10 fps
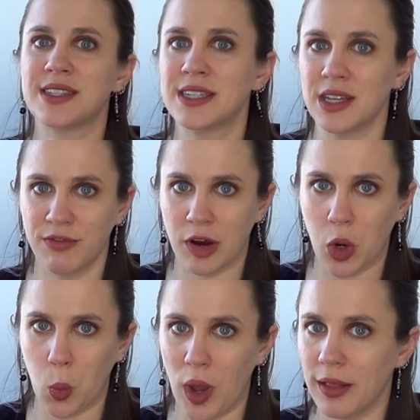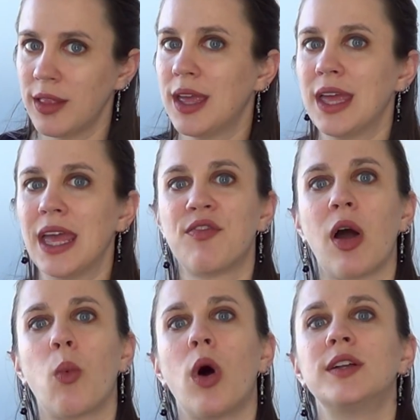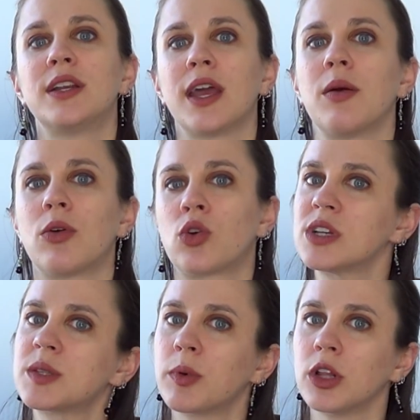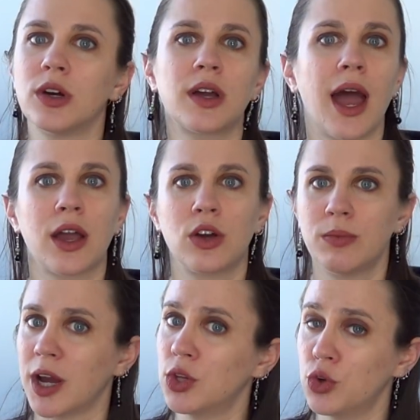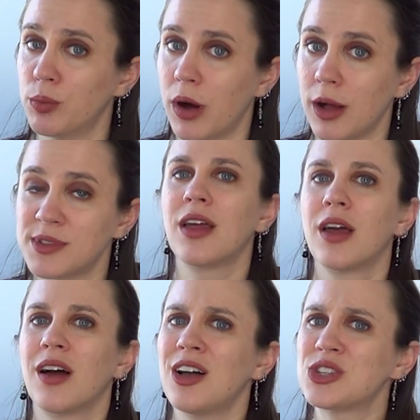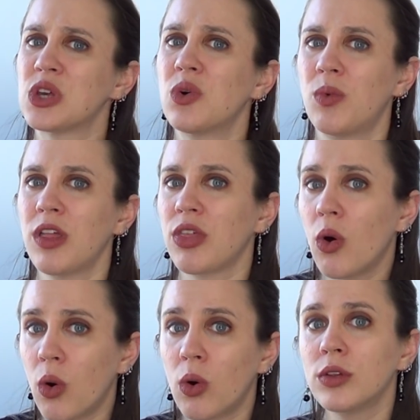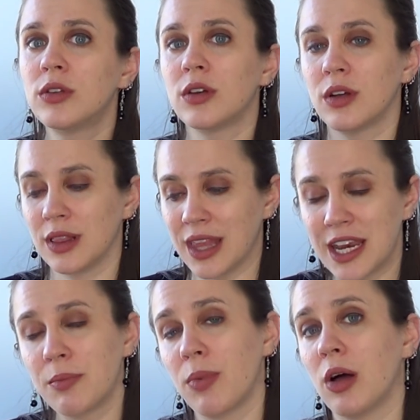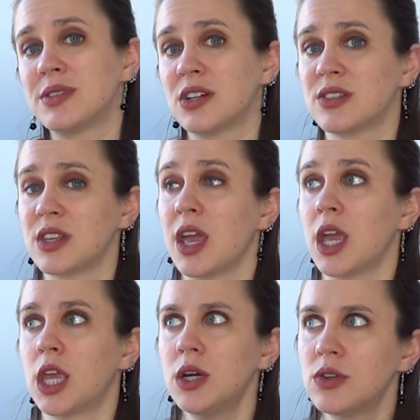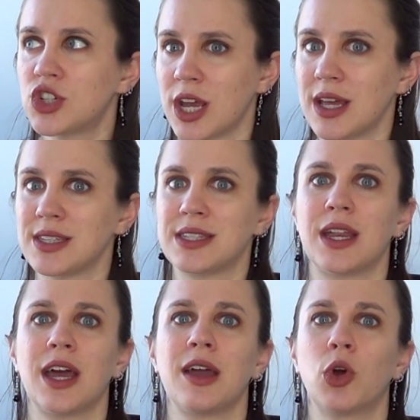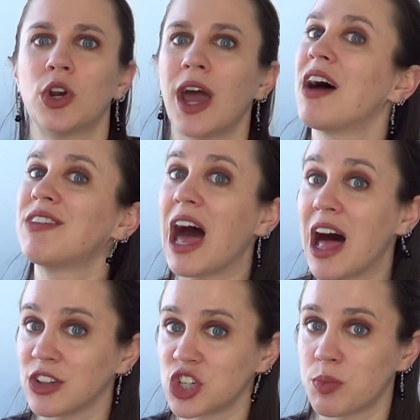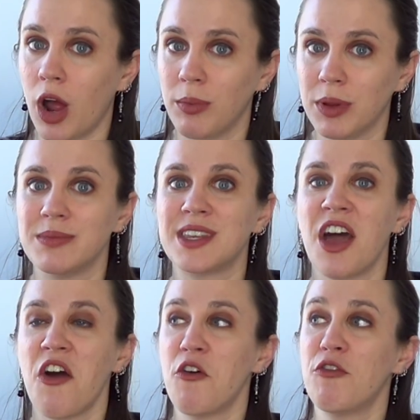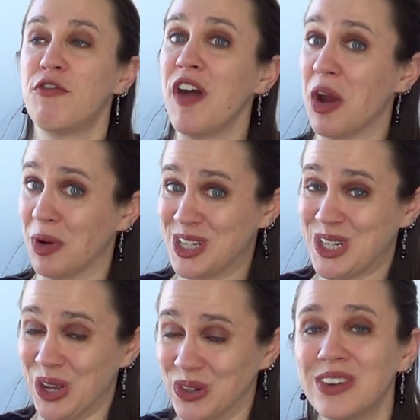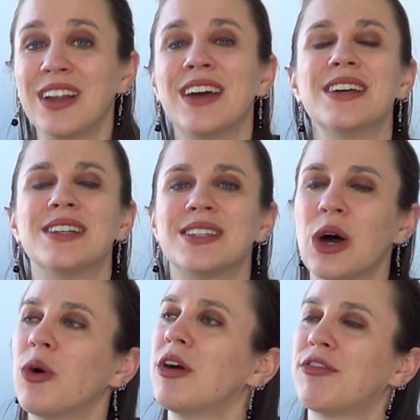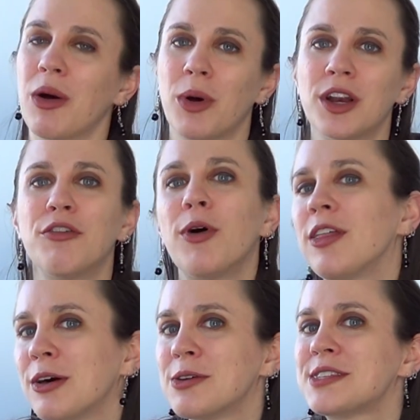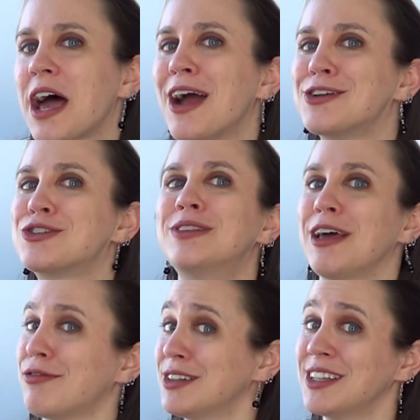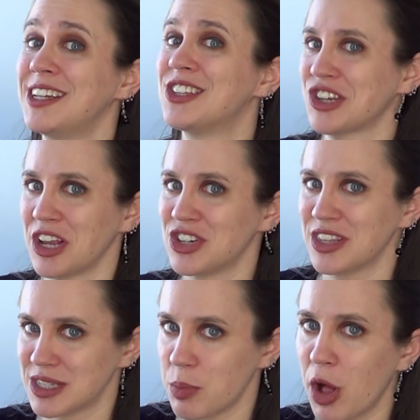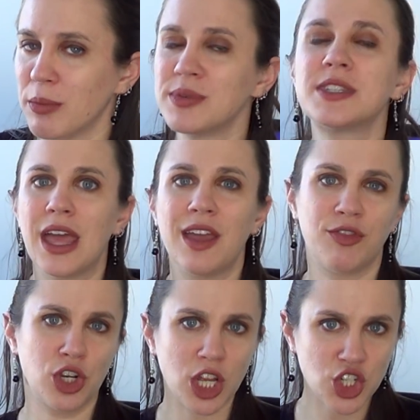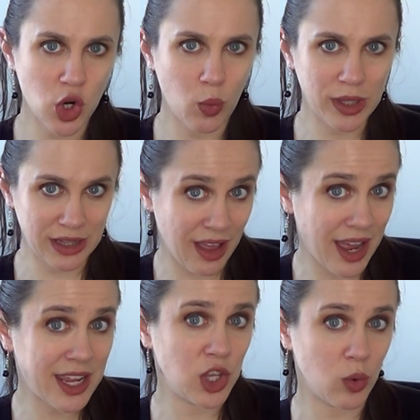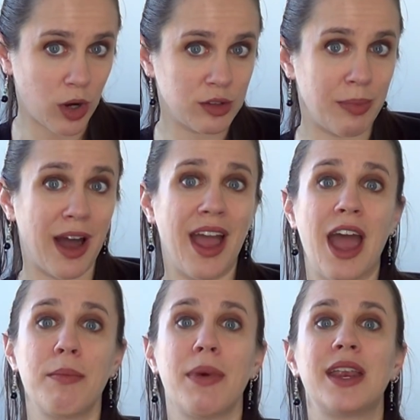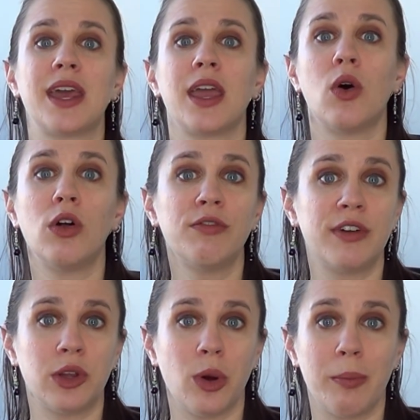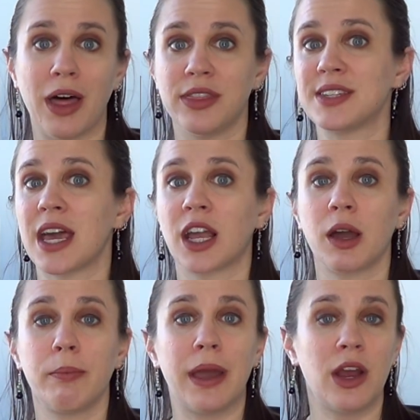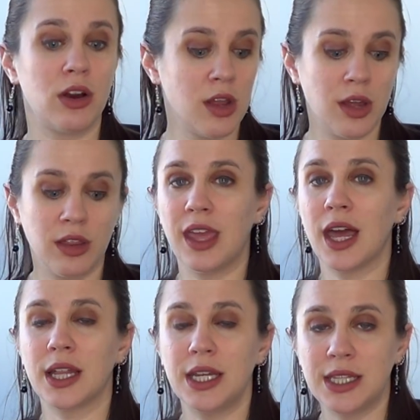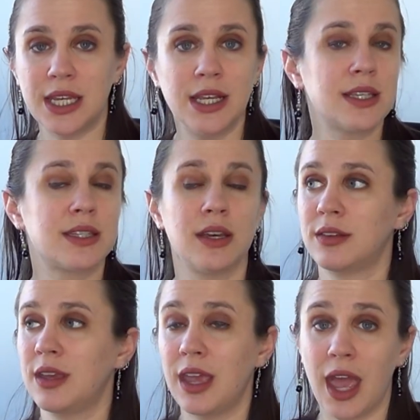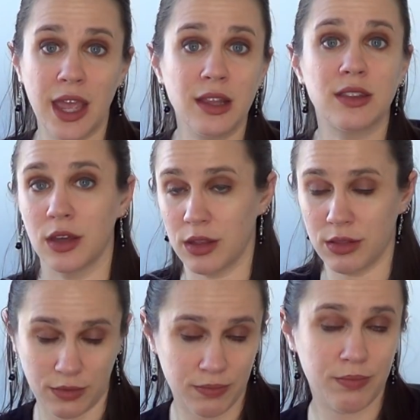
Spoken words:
see it very well. If I wanted a crisper look, I could buy new bulbs. Also, with old lighting bulbs, there's a huge chance that I am gonna have algae problems very soon. So if I want to avoid those, I should definitely change these bulbs. If you're not sure what lighting you want to buy, I made a whole video about this. I compare the LEDs, the T8, the